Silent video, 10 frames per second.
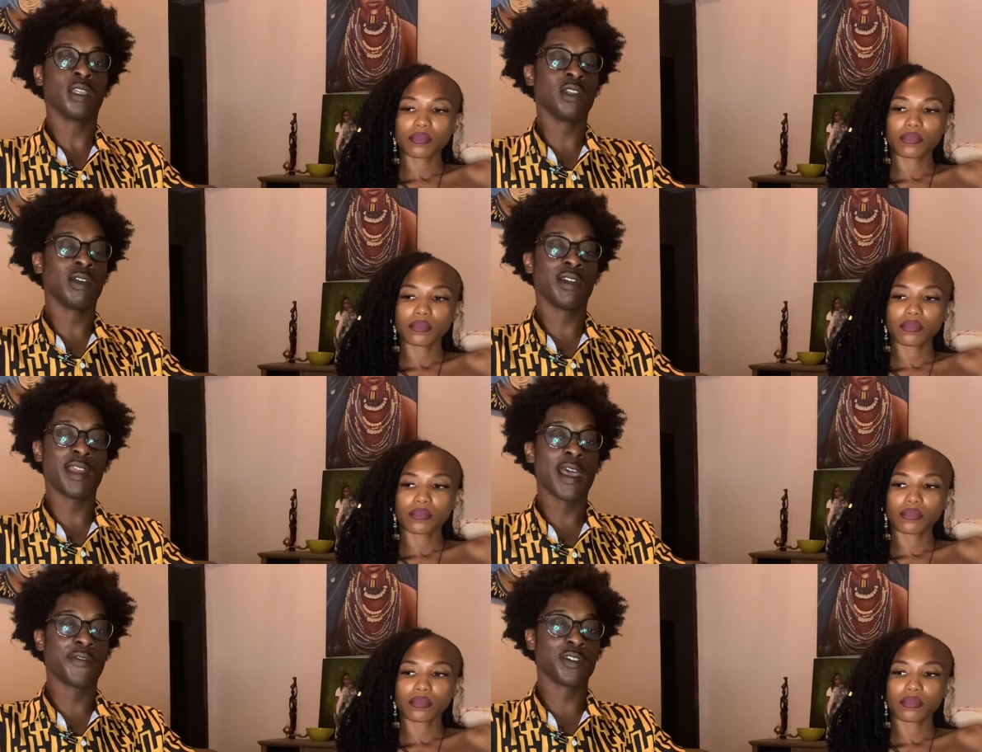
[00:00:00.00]
Speaker 1: you know, here in
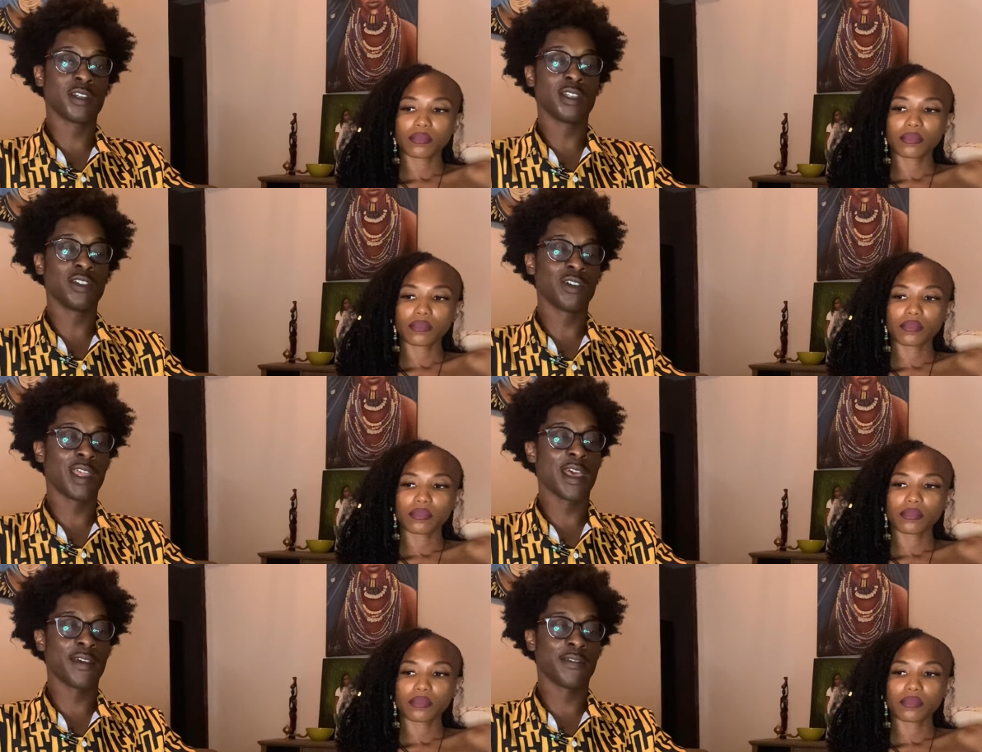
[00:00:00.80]
Africa, you're
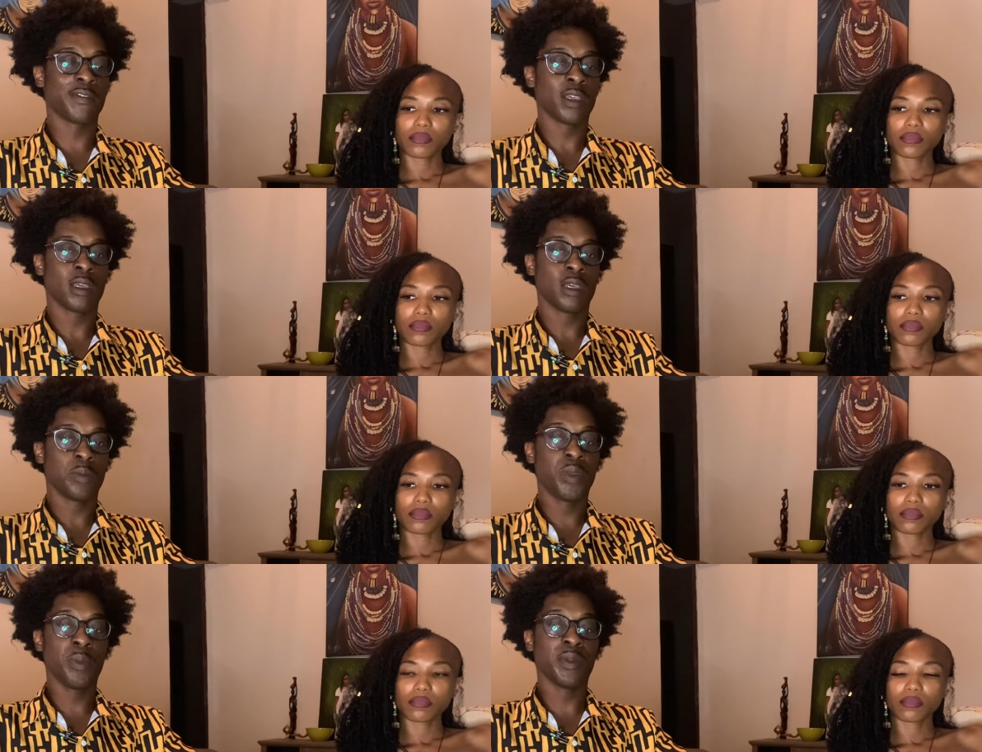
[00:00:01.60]
going to have
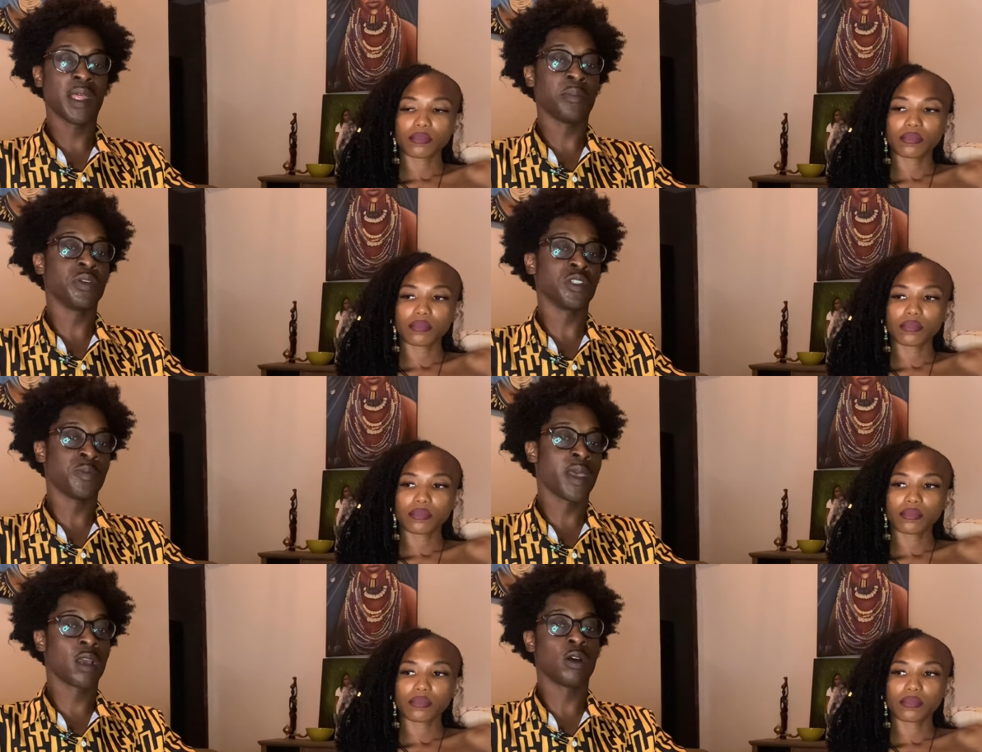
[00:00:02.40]
people that push
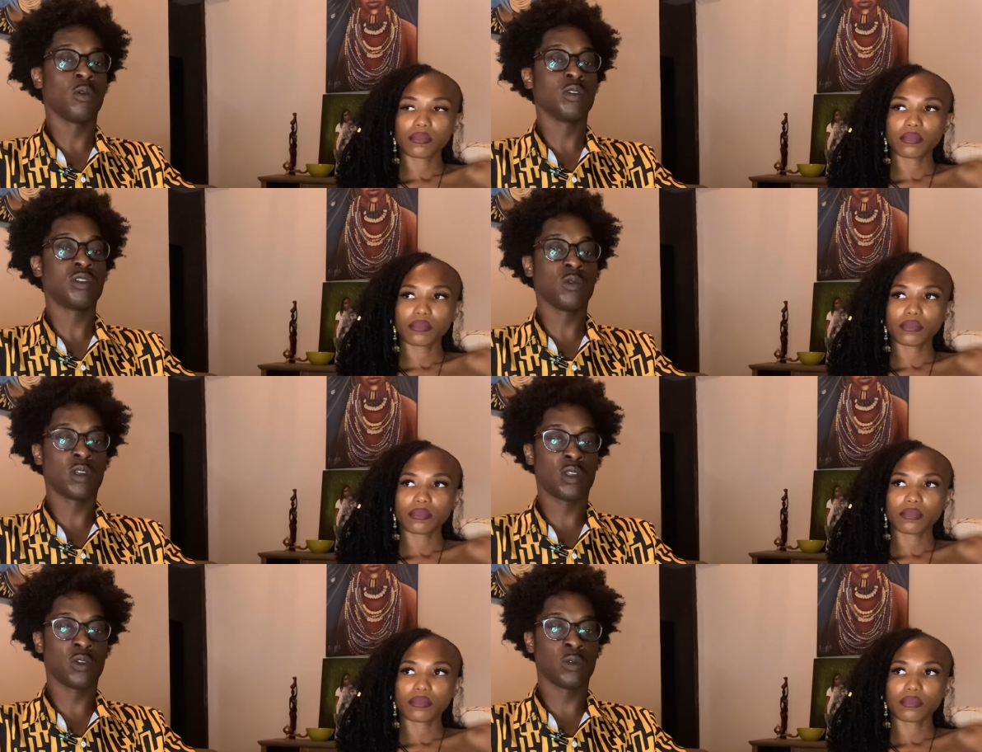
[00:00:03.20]
back on what you want
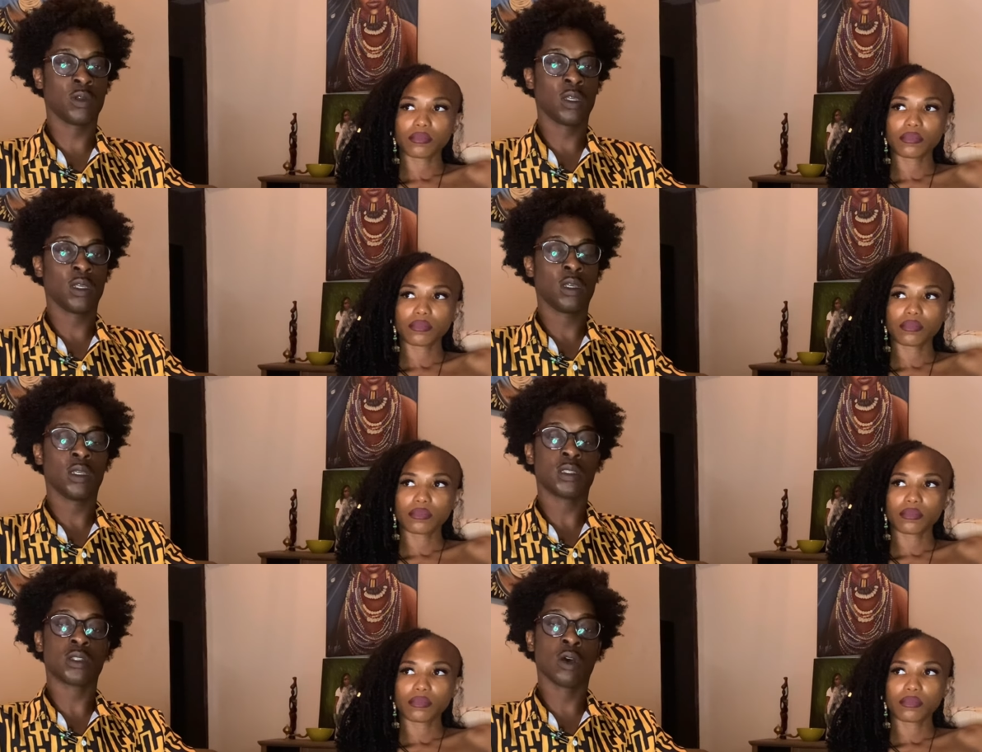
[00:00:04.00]
to do.
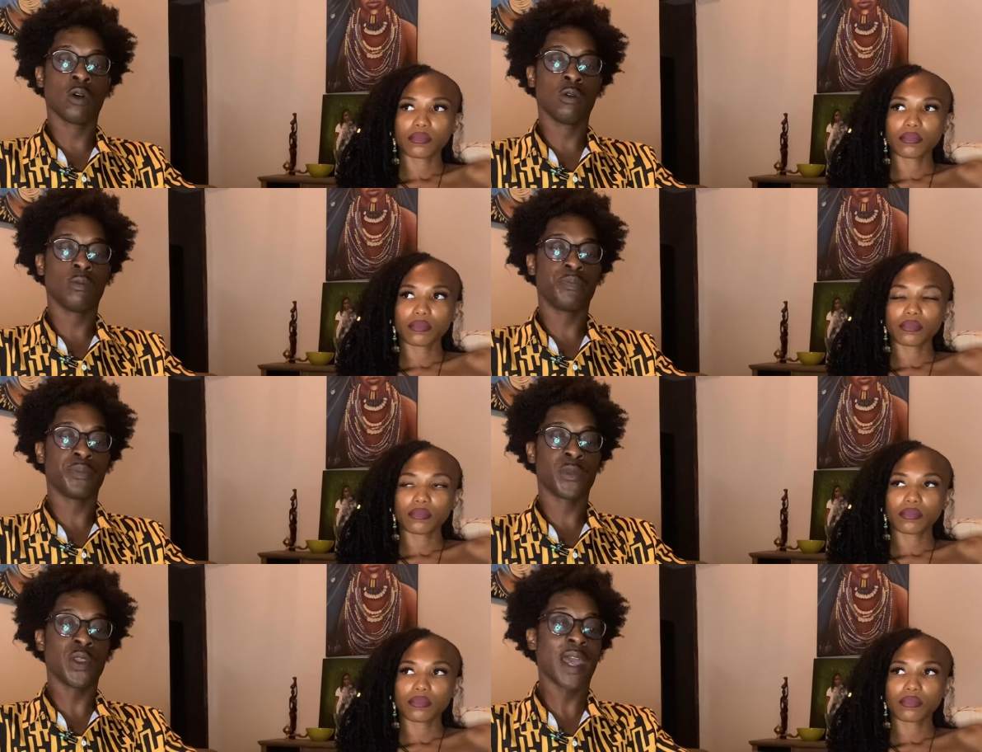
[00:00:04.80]
So
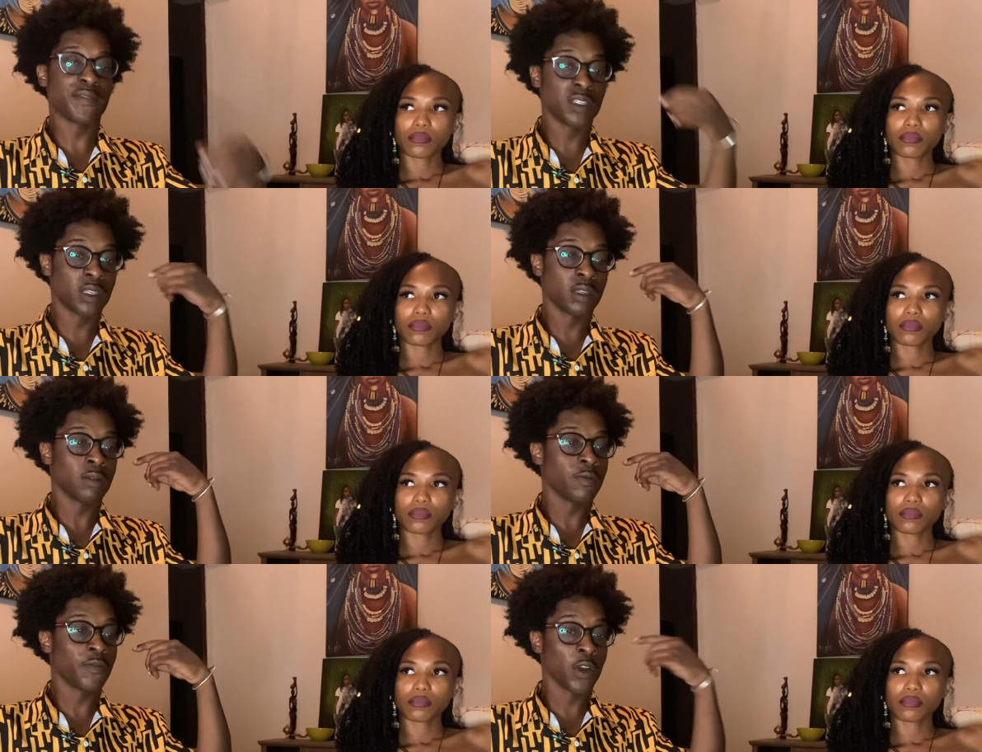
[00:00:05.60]
you have to
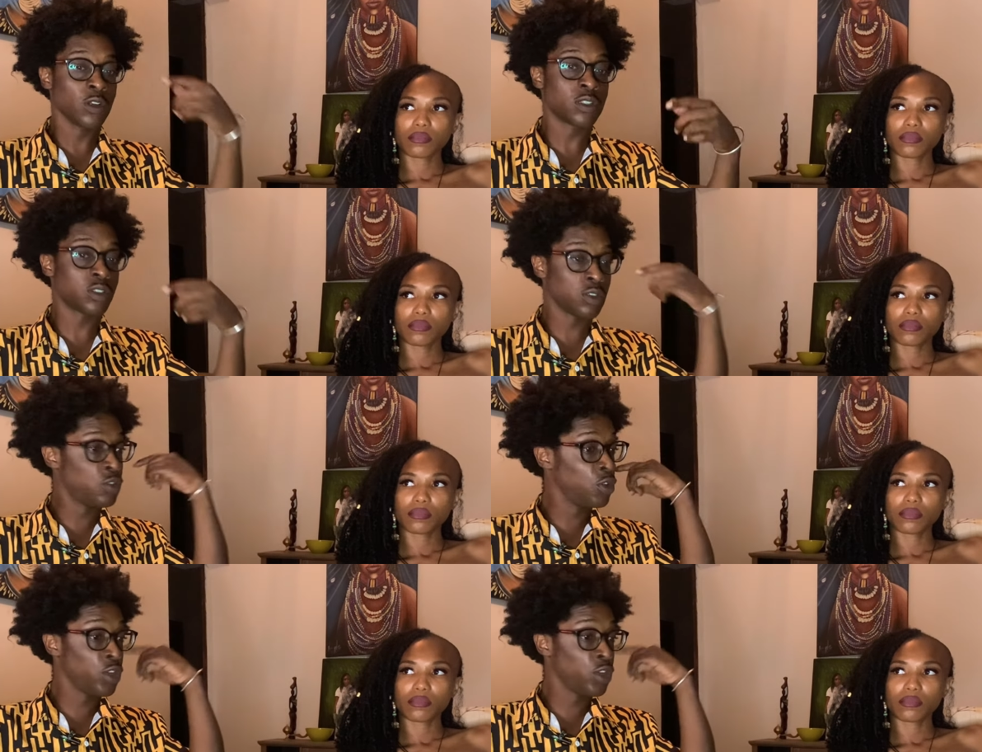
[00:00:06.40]
first do